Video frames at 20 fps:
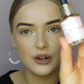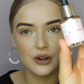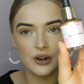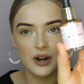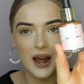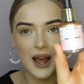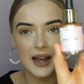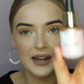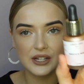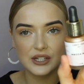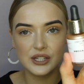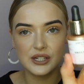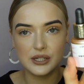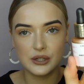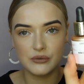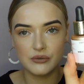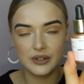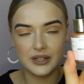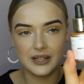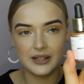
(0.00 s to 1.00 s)
Side note, I
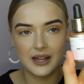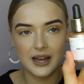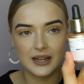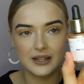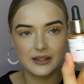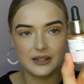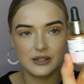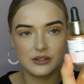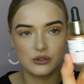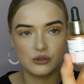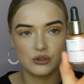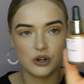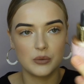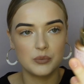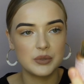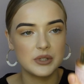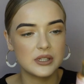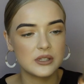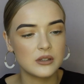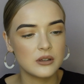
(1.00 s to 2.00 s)
actually did really like
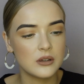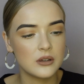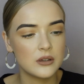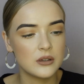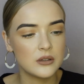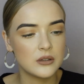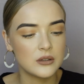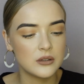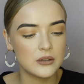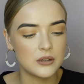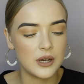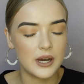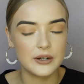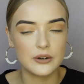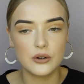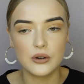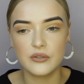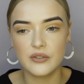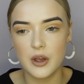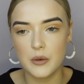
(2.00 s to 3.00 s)
these drops.
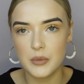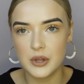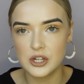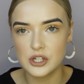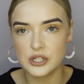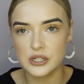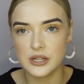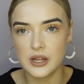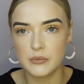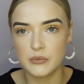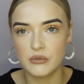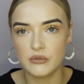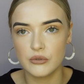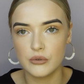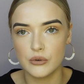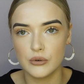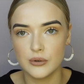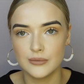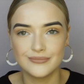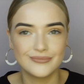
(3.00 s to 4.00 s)
I don't know if I
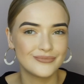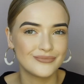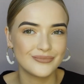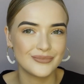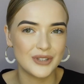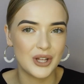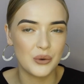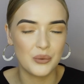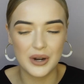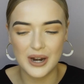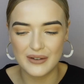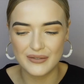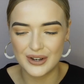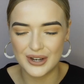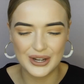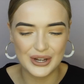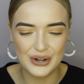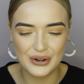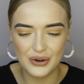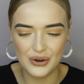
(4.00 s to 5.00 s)
mentioned that before.
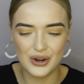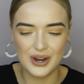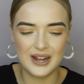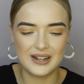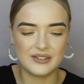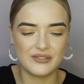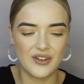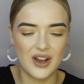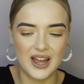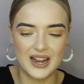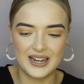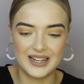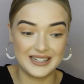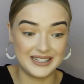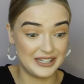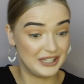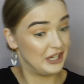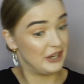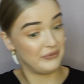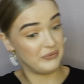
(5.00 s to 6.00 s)
Whatever, you know,
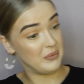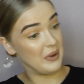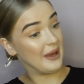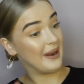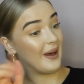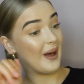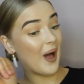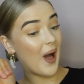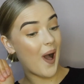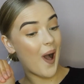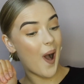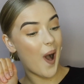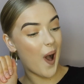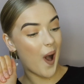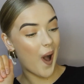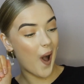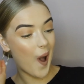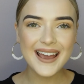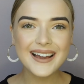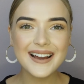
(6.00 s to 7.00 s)
it's fine. It doesn't even
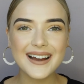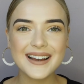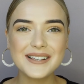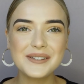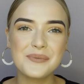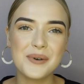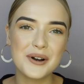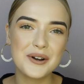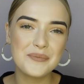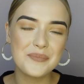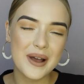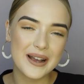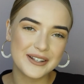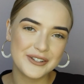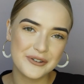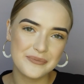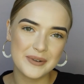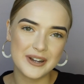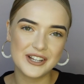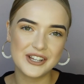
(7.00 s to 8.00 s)
matter. Hey guys,
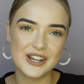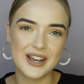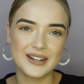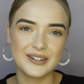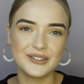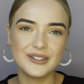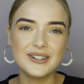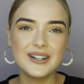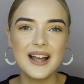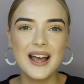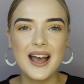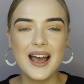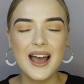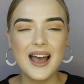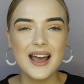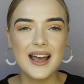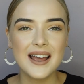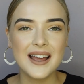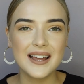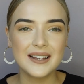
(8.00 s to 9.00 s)
welcome back to my
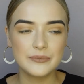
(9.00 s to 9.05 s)
channel.